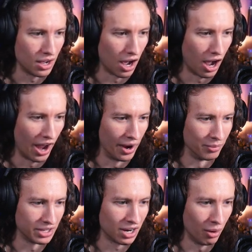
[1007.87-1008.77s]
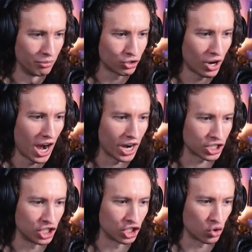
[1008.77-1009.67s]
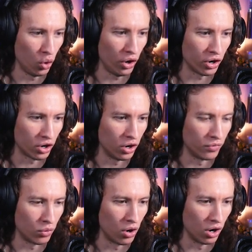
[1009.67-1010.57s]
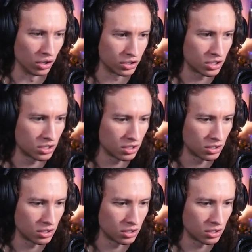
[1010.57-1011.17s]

I am become trash destroyer of worlds.